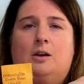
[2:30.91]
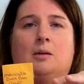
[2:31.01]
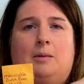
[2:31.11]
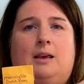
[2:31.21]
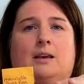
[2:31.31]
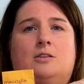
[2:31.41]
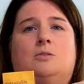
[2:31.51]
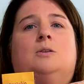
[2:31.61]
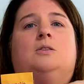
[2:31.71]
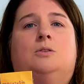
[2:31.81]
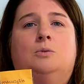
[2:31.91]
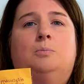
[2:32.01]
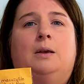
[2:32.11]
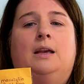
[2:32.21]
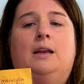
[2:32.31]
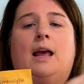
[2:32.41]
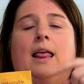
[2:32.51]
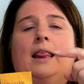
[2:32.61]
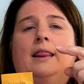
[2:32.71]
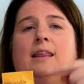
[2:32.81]
can make into a soup bean
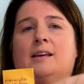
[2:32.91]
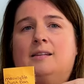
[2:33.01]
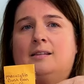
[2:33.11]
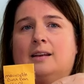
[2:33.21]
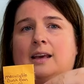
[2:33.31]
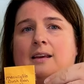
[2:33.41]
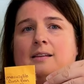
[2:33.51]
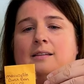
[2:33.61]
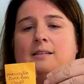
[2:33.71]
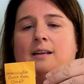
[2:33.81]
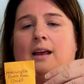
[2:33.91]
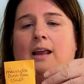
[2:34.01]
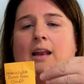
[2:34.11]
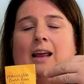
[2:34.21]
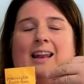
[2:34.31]
this is an,